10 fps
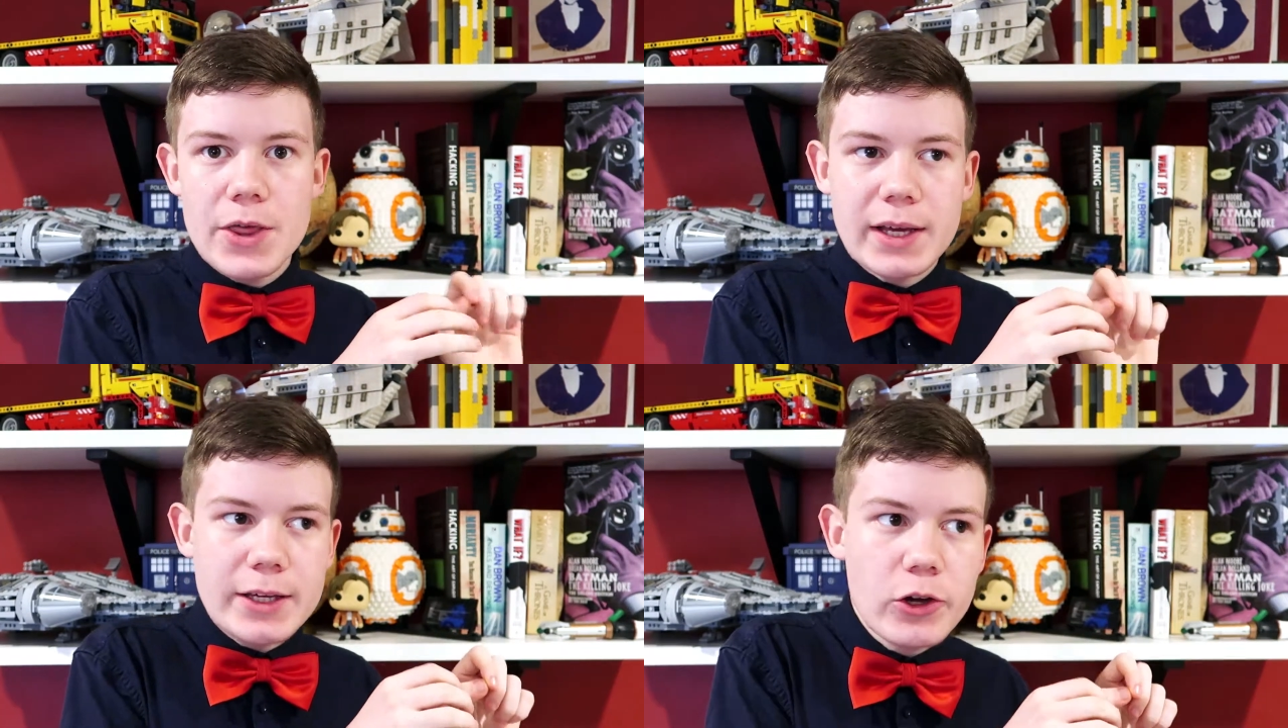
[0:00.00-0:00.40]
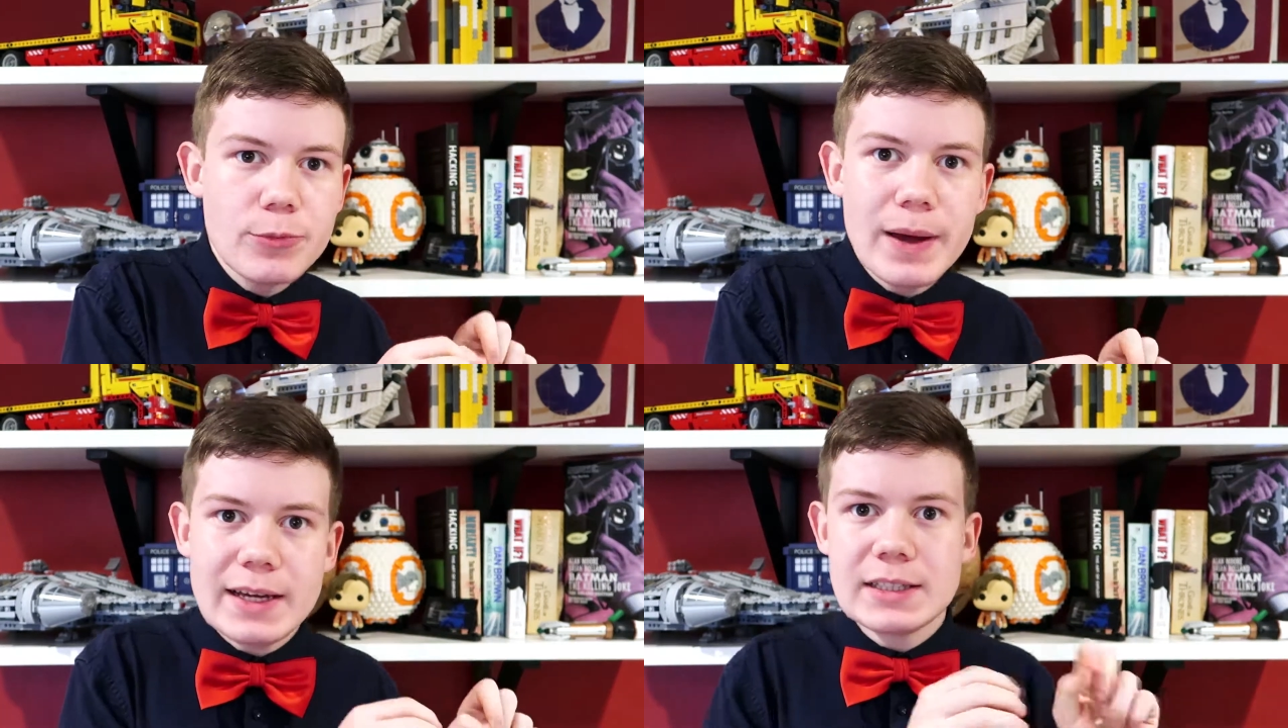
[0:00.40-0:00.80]
then going
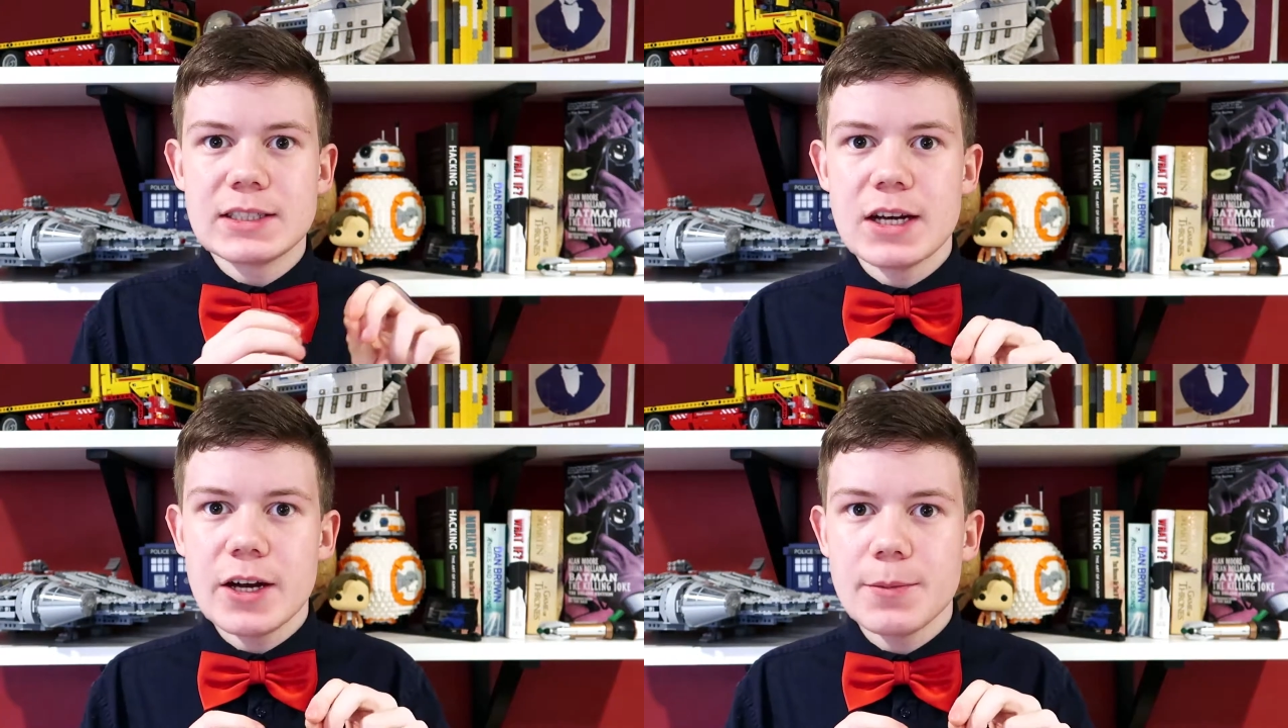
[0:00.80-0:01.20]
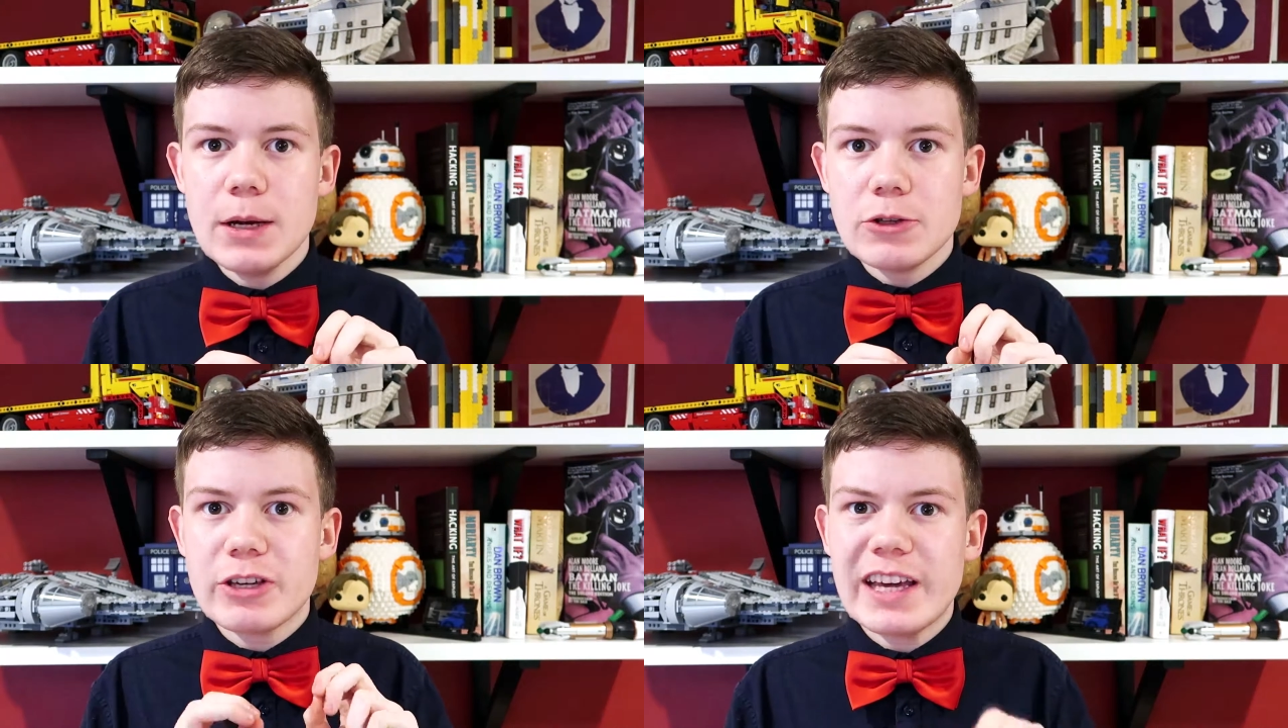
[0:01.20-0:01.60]
back in time
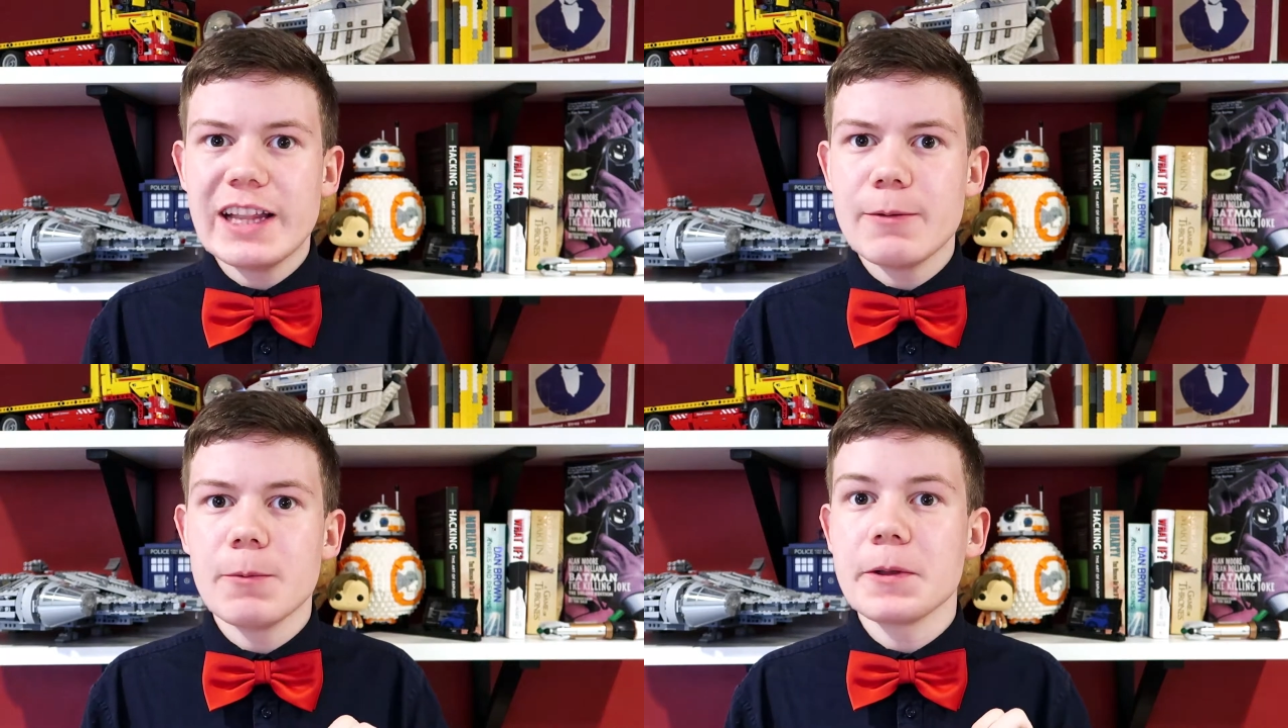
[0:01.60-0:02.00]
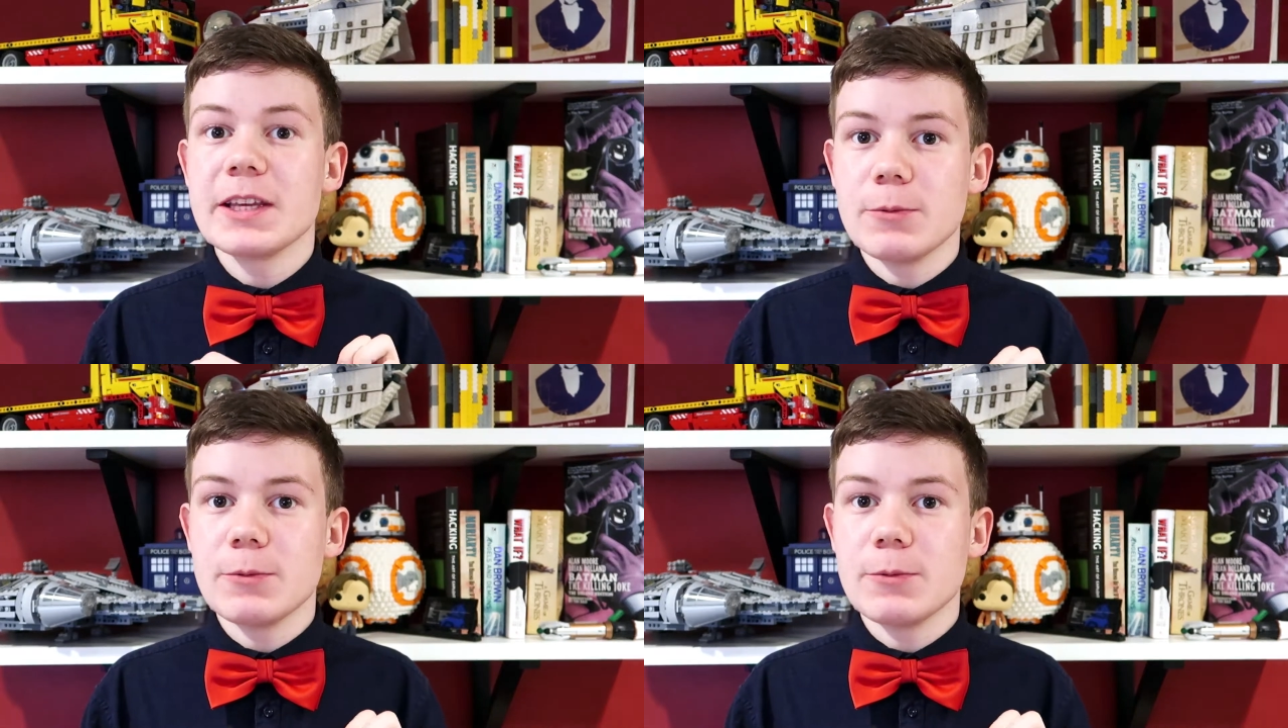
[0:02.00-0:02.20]
to kill him when he